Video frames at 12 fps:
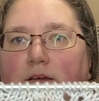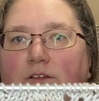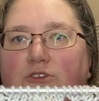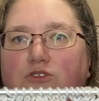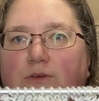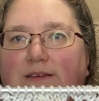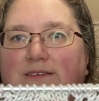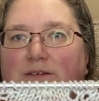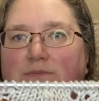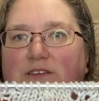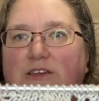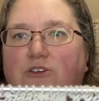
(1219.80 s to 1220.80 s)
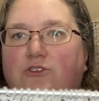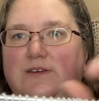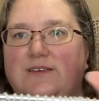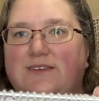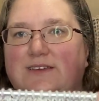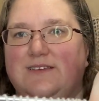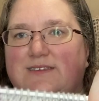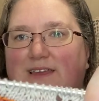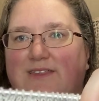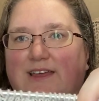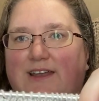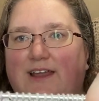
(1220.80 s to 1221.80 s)
doing some decreases,
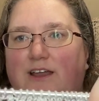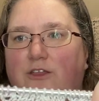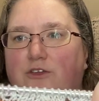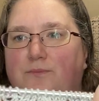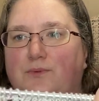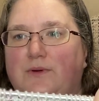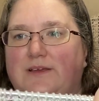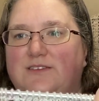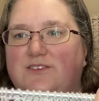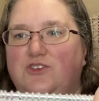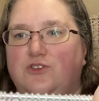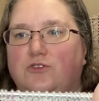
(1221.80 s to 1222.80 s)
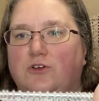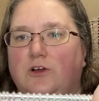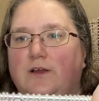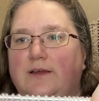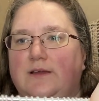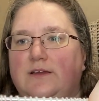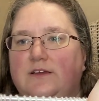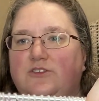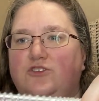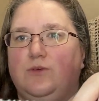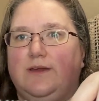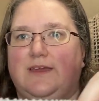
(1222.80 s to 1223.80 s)
and then at other points you're
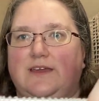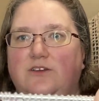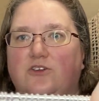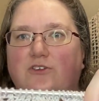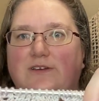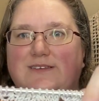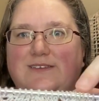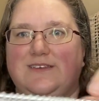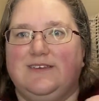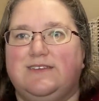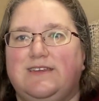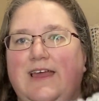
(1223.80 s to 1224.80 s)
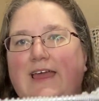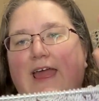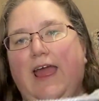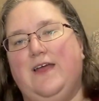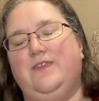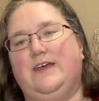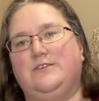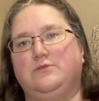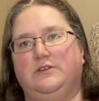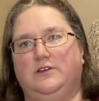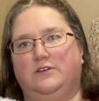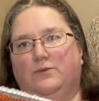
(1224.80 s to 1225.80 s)
doing increases, and that's
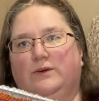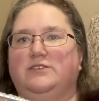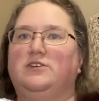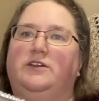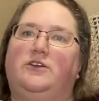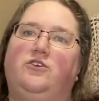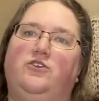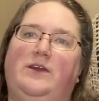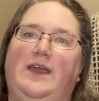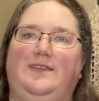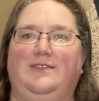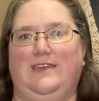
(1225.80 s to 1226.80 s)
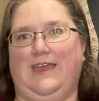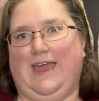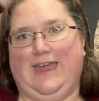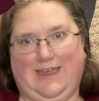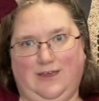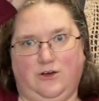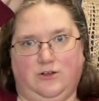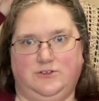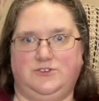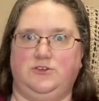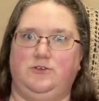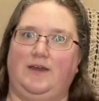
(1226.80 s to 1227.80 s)
what's going to create the angle.
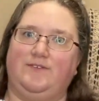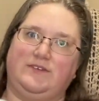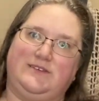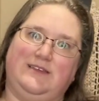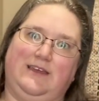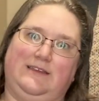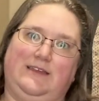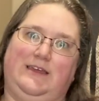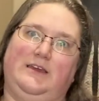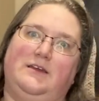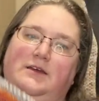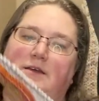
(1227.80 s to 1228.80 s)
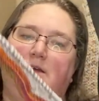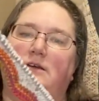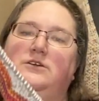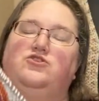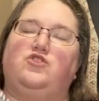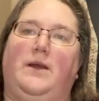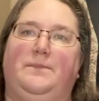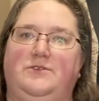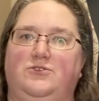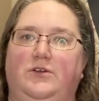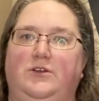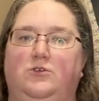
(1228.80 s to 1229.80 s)
So you have a slightly
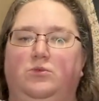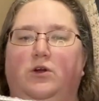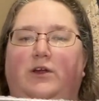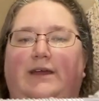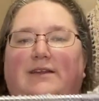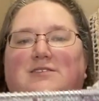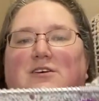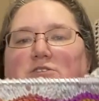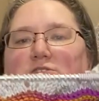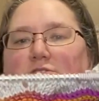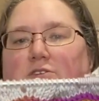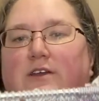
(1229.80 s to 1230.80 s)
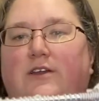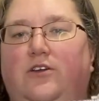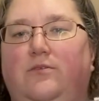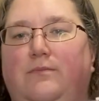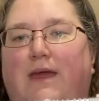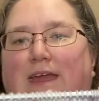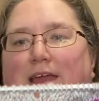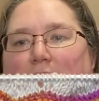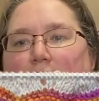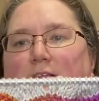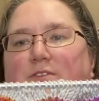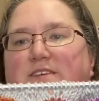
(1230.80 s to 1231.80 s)
trapezoidal work, and it's also going to
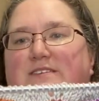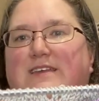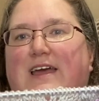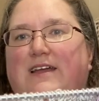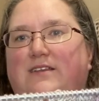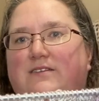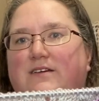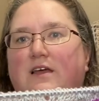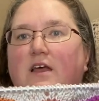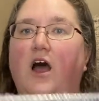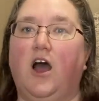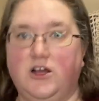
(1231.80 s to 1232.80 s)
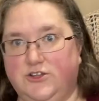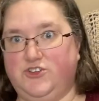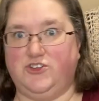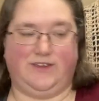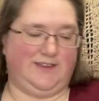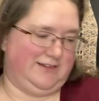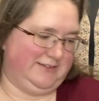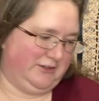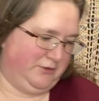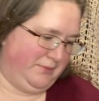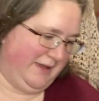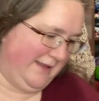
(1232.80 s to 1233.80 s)
make this end undulate a
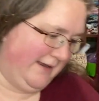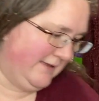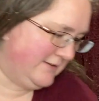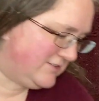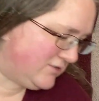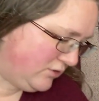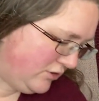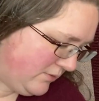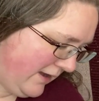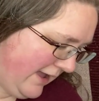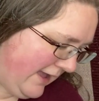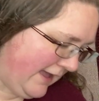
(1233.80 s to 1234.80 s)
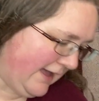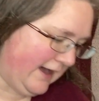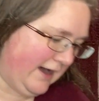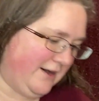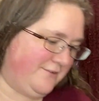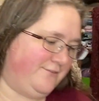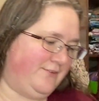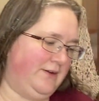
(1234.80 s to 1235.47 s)
little bit. So you have,